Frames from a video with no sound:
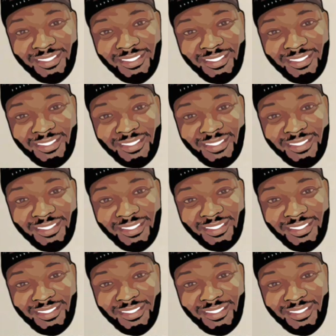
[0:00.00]

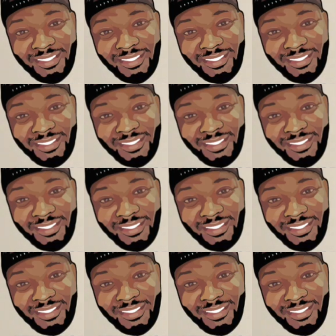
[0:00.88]

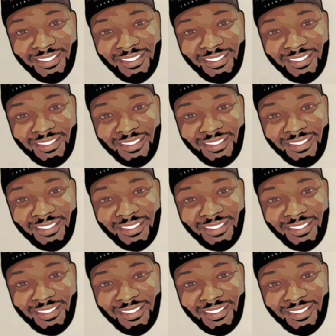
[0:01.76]

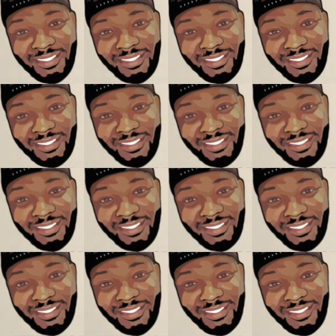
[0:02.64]

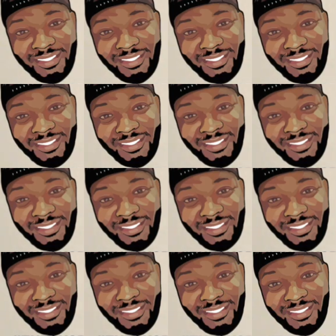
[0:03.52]

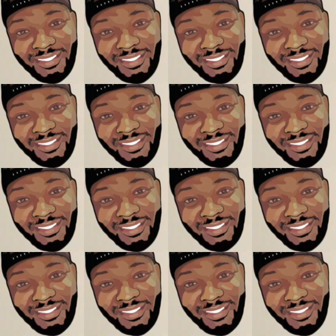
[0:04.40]
(not speaking)